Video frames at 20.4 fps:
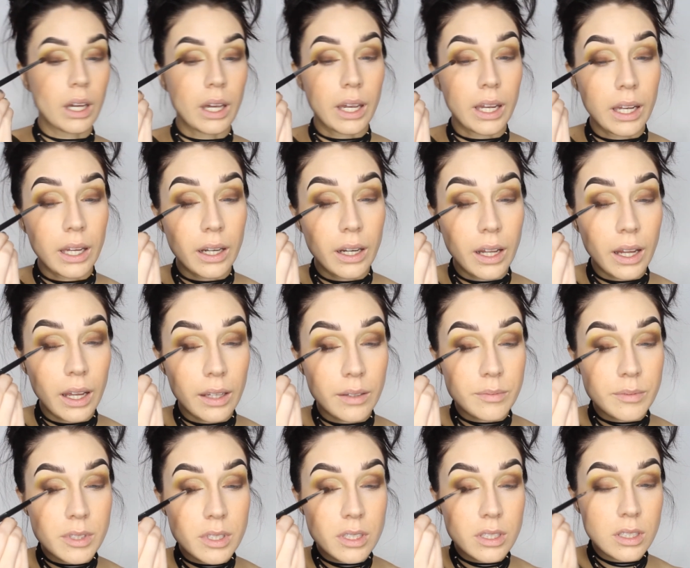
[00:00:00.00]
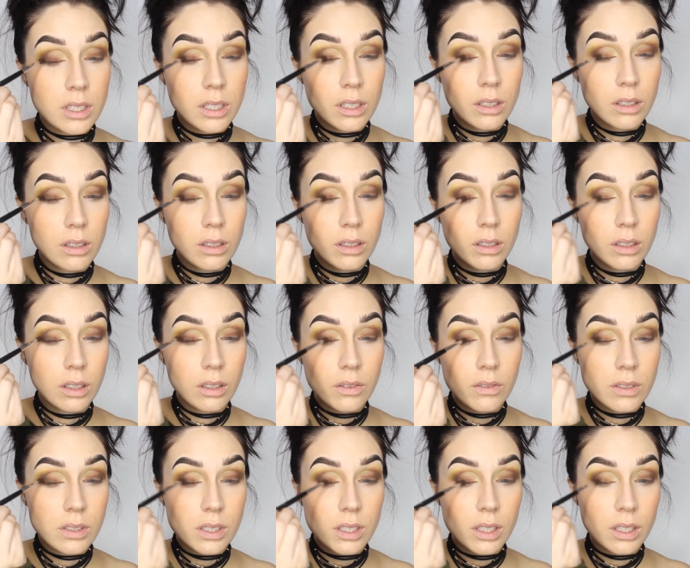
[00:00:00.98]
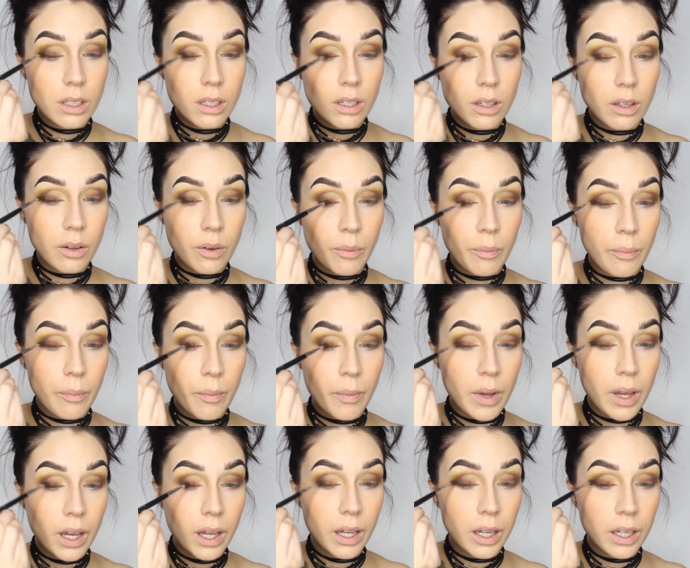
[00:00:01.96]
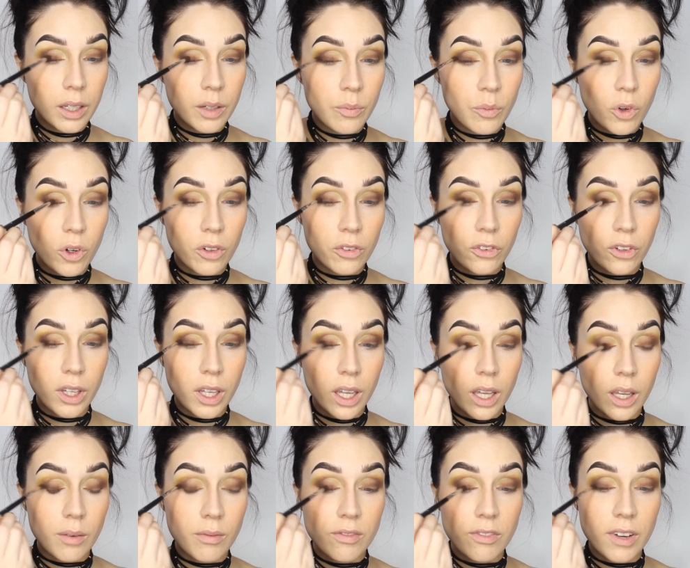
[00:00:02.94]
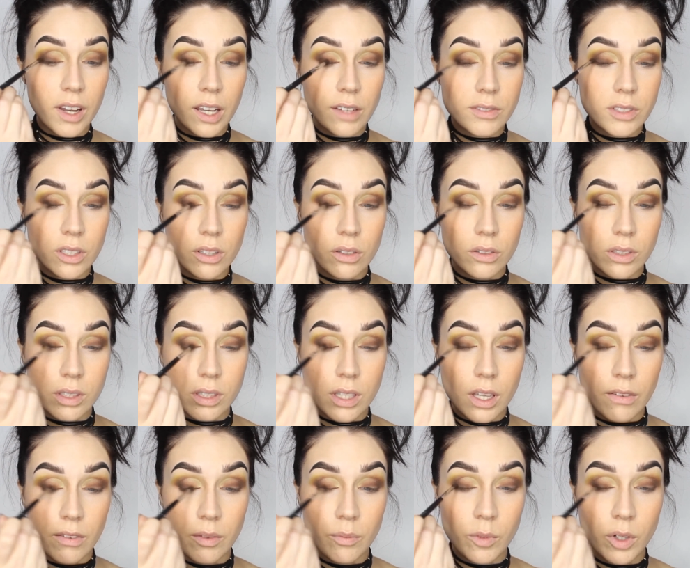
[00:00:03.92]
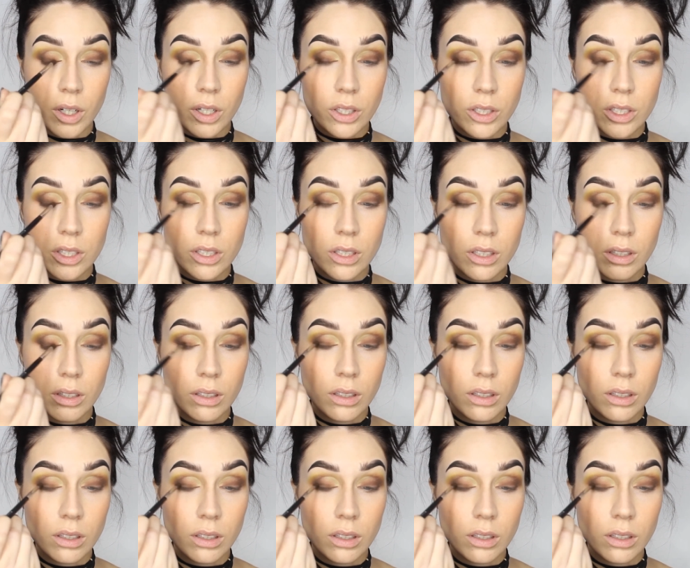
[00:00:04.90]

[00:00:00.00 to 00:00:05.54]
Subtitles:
And I'm still using my Morphe M507 brush.